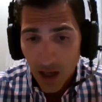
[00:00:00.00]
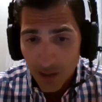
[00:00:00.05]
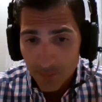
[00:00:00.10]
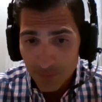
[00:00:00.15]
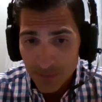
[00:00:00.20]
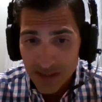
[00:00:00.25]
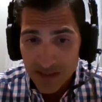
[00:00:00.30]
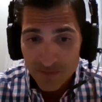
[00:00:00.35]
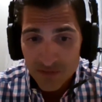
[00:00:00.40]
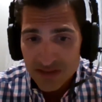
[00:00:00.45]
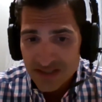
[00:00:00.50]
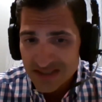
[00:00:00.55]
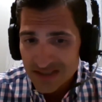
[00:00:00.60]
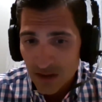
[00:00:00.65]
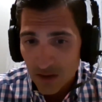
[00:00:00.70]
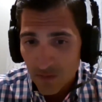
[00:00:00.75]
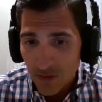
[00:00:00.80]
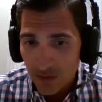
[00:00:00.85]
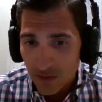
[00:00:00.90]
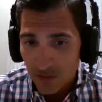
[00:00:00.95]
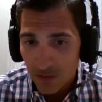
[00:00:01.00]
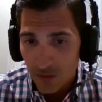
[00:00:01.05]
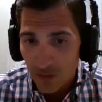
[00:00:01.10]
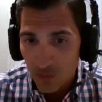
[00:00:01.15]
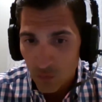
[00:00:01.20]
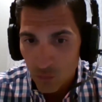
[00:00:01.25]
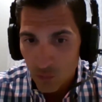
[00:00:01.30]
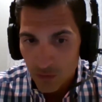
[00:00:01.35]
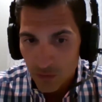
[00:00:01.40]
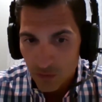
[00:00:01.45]
But even still, I
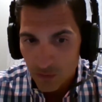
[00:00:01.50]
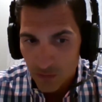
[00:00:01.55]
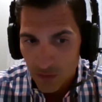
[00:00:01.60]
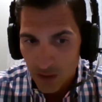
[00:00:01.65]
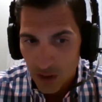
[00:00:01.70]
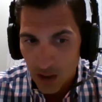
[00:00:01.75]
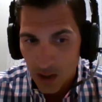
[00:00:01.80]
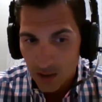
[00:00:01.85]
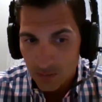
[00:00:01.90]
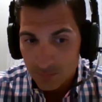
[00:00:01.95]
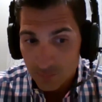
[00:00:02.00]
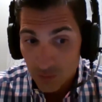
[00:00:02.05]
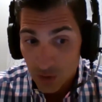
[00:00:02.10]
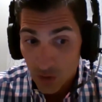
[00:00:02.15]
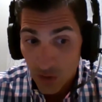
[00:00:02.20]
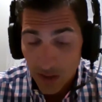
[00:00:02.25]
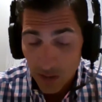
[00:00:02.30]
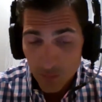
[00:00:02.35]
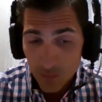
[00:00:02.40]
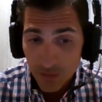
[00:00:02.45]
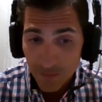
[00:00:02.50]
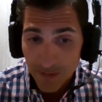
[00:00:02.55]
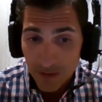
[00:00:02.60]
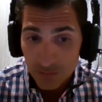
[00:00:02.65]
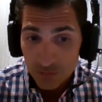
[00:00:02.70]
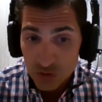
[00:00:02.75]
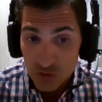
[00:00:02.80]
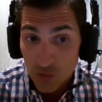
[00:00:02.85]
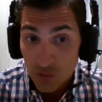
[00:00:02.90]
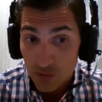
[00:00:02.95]
still was, I was
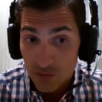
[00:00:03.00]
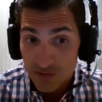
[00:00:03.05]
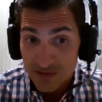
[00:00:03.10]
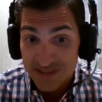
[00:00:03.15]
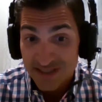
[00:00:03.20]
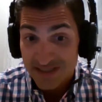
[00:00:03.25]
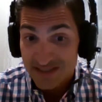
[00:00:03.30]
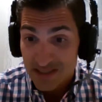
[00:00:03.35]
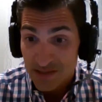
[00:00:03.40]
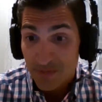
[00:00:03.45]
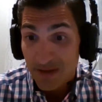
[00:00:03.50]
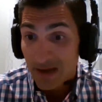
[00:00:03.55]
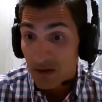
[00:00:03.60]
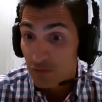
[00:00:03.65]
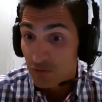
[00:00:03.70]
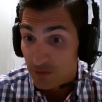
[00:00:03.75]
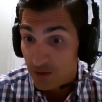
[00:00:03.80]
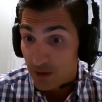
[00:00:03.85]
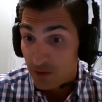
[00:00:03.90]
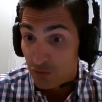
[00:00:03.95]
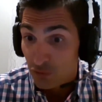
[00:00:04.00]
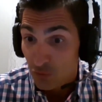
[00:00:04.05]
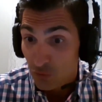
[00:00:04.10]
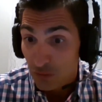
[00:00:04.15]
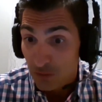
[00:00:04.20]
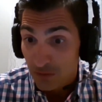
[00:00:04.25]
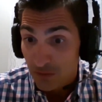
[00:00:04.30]
about 260 pounds in high school.